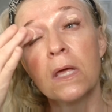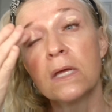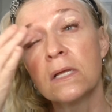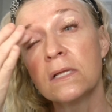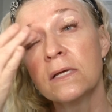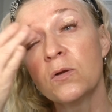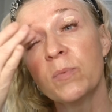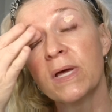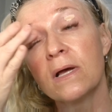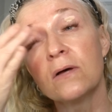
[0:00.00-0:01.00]
And a little
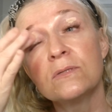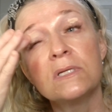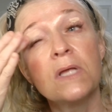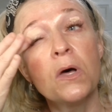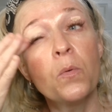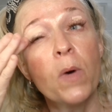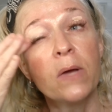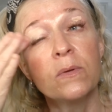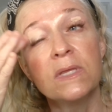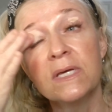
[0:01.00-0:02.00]
bit goes a long way
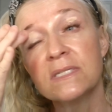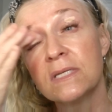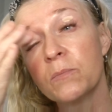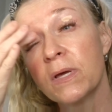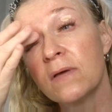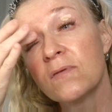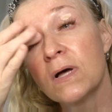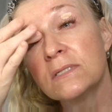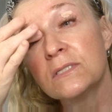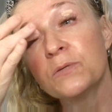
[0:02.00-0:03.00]
with this. I may have
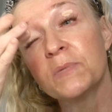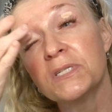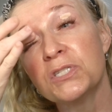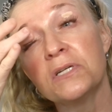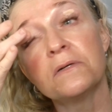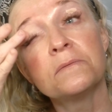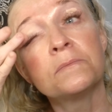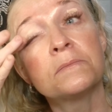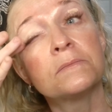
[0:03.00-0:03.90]
gotten too much here.